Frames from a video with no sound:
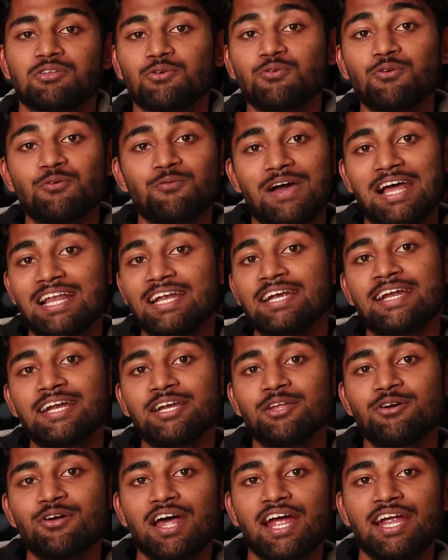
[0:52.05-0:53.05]
You would validate
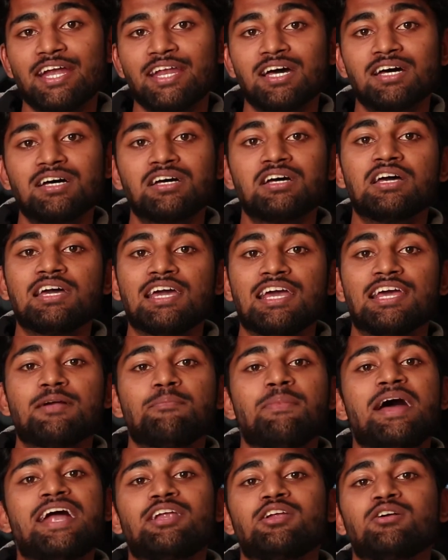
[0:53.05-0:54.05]
your idea in a
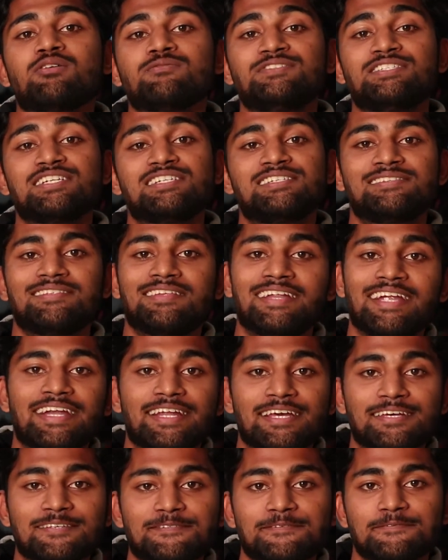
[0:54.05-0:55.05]
matter of just three
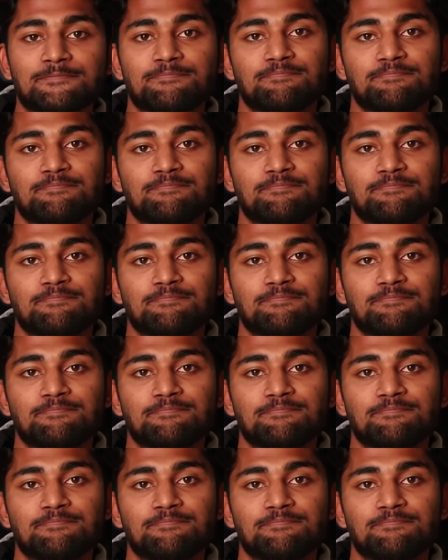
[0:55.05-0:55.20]
days.